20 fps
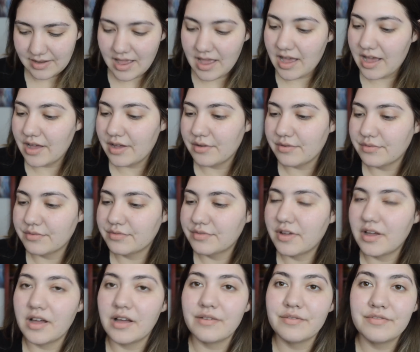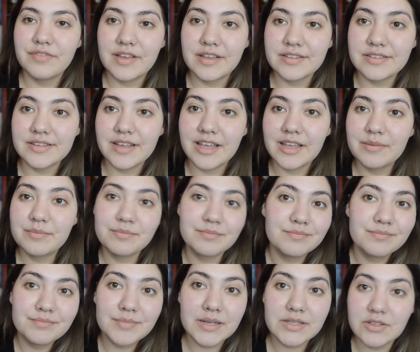I have um, face tape
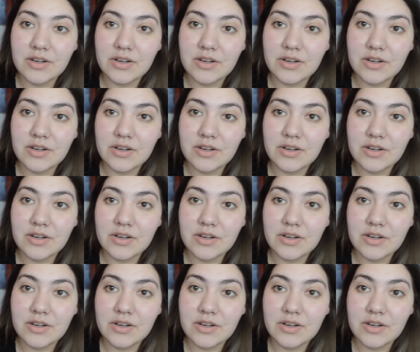by